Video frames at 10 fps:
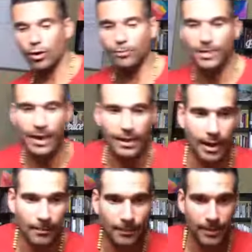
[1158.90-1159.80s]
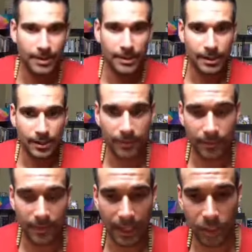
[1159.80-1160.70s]
I hope that
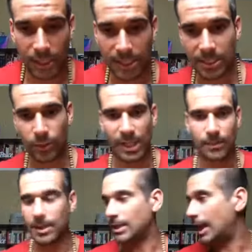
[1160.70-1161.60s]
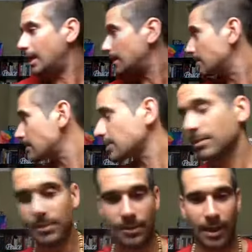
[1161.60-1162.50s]
that you can still hear me and it
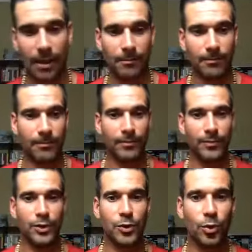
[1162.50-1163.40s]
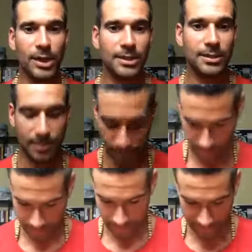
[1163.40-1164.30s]
doesn't, the noise,
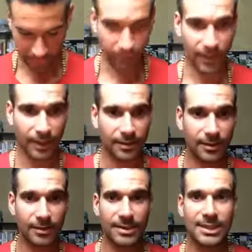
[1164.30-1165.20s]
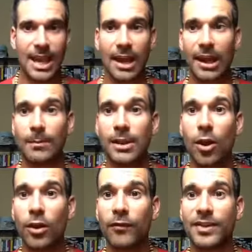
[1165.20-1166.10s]
it doesn't affect the sound. Let me
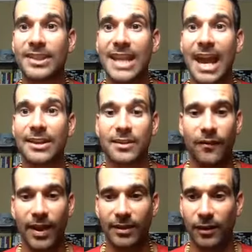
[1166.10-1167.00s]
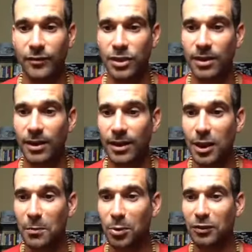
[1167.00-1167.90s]
know if the sound is affected. I've just
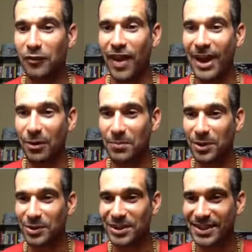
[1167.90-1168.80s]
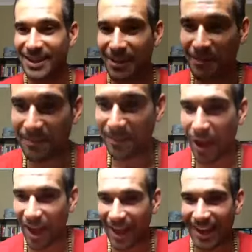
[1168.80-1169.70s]
put the fan on because it's, hi
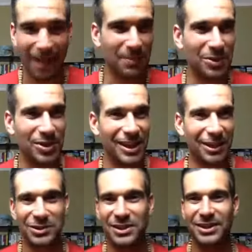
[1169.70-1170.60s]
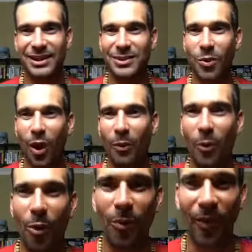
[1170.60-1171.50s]
Lana, Happy New Year, because it's
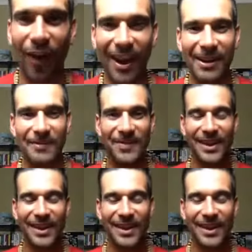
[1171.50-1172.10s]
quite warm where I